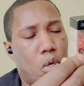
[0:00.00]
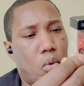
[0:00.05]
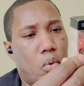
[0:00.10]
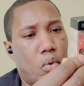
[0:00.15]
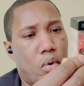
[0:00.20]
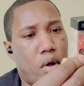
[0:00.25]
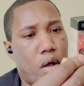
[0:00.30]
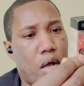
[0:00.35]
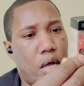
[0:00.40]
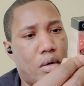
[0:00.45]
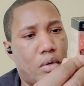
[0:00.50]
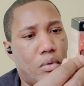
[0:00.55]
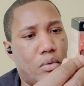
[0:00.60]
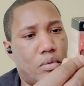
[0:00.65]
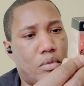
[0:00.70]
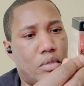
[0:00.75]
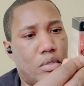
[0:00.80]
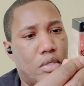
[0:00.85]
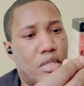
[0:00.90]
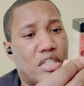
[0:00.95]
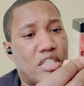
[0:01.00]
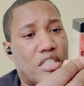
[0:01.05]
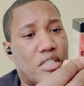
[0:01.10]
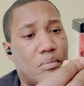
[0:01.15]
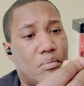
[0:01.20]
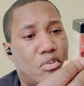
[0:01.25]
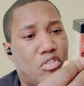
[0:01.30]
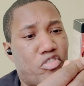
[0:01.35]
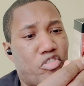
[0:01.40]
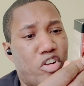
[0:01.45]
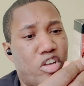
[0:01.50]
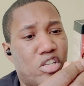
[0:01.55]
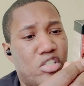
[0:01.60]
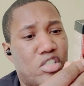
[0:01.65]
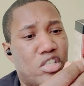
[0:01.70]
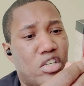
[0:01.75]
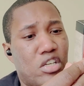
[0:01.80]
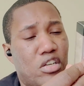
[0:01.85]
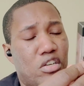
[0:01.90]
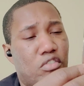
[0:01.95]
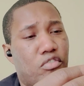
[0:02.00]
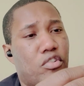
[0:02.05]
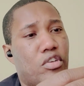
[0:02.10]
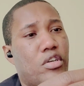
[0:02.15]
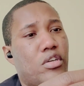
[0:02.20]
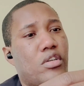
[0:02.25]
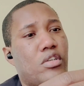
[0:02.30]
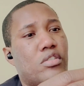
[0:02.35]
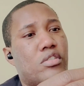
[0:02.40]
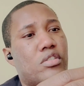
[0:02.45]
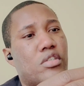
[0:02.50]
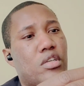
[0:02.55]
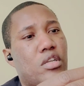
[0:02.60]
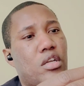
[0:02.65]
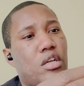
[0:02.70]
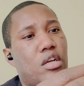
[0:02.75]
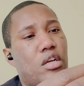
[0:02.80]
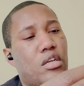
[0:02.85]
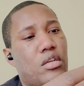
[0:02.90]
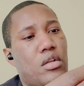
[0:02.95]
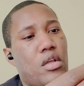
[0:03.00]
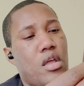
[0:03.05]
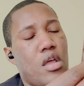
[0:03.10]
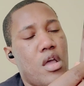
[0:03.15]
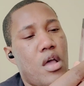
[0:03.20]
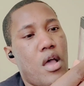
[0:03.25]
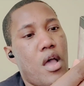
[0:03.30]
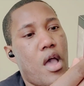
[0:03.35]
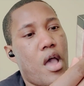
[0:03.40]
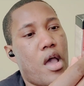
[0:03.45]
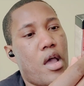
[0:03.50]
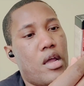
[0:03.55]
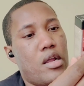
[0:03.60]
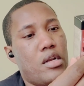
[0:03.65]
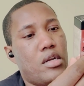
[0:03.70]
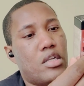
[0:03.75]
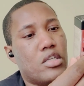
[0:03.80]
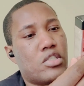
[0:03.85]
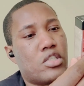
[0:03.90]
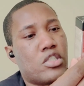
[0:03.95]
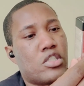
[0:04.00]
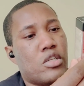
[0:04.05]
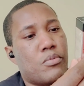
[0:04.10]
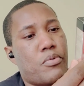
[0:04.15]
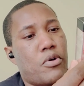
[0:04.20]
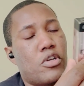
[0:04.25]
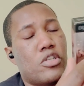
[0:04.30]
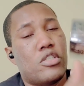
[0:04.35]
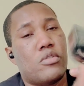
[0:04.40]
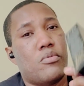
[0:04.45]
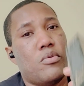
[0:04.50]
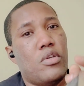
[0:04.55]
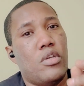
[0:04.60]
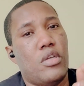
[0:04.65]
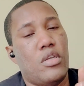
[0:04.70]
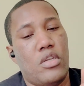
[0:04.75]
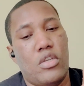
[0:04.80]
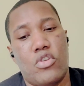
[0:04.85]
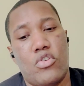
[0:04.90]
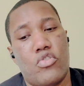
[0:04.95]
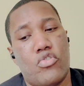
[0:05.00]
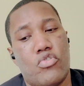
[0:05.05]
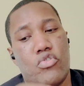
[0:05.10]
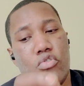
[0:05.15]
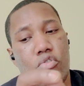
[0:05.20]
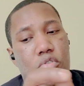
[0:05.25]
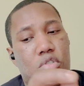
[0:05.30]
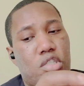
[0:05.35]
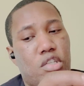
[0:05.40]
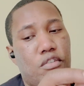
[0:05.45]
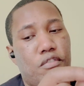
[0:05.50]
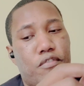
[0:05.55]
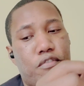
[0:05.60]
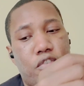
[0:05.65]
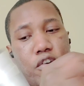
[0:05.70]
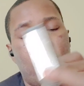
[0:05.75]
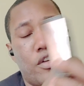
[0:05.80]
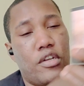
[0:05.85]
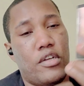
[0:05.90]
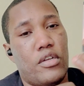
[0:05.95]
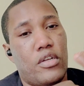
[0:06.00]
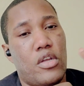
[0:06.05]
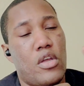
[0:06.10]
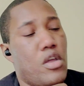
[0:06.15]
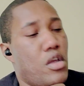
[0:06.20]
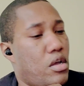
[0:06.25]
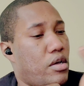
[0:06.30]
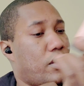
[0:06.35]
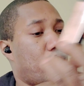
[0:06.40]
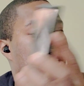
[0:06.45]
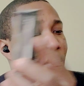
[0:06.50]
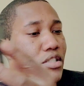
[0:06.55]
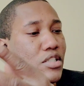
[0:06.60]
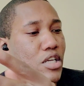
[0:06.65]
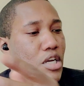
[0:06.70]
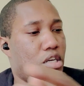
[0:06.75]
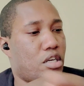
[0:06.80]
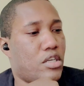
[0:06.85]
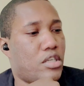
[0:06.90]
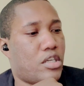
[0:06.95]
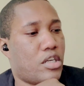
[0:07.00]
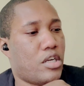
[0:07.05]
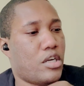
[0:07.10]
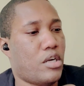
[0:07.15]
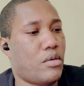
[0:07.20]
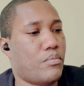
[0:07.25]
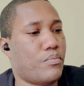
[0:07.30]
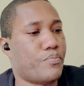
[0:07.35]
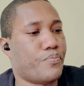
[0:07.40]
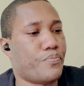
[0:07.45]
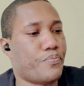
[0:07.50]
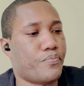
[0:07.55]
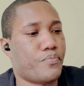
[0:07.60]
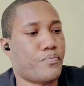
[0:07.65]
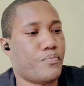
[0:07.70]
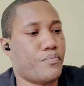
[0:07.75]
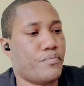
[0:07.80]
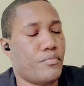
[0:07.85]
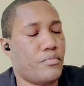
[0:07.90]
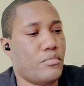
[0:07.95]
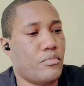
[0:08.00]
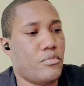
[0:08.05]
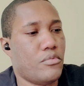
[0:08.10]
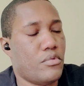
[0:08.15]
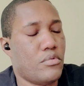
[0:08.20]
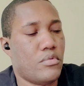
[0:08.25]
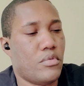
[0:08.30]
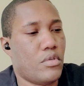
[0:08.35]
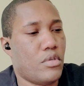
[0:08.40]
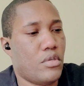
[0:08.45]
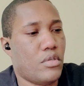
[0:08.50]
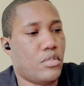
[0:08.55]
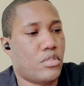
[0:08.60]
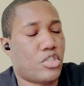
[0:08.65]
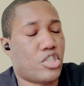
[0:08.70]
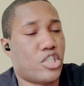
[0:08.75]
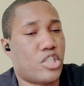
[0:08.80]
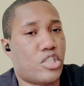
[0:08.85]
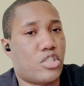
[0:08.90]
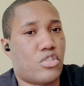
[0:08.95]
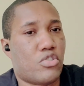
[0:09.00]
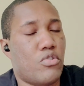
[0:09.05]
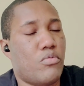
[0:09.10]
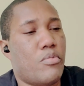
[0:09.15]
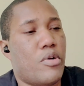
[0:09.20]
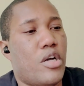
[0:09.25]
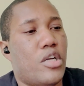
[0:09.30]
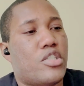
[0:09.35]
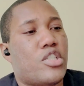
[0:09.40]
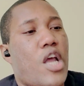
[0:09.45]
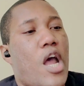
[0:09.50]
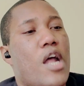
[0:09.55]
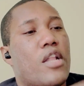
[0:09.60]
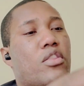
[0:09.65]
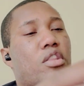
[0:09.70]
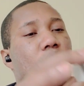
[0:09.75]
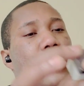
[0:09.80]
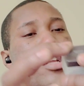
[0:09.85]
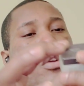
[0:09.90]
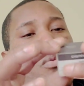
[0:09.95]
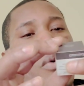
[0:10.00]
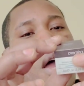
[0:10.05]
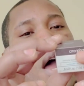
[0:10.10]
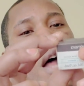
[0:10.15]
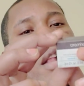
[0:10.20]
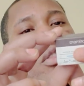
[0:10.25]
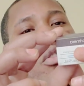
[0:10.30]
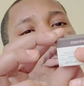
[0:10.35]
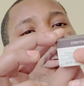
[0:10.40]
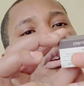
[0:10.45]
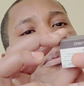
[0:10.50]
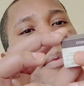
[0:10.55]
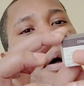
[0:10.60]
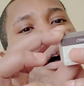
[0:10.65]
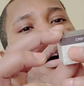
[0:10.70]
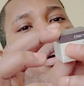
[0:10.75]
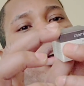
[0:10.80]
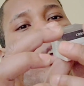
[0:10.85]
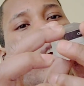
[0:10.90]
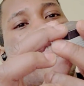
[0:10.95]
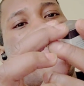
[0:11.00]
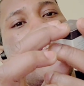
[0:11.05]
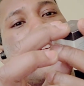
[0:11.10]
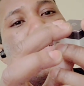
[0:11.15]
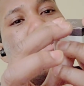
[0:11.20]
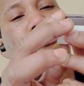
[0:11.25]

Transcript: Wow, there's some crazy ingredients in here. And this is supposed to be cruelty free. And a ton of damn, just too much. Anyway, I thought about giving this